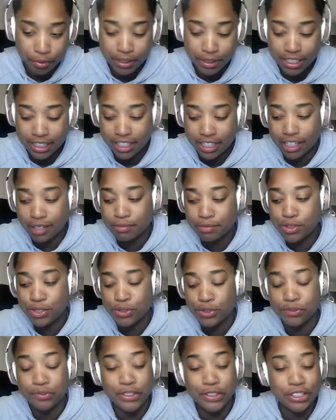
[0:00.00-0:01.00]
when it comes
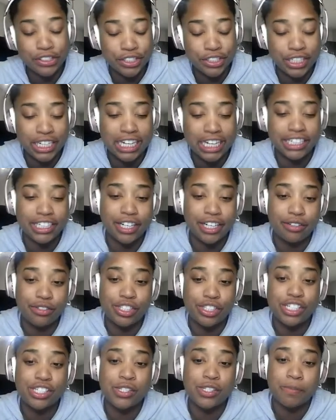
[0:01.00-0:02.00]
to first-year head
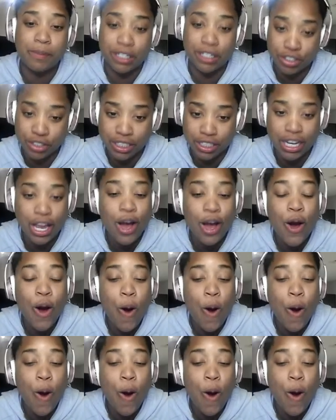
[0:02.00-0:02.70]
coaches, especially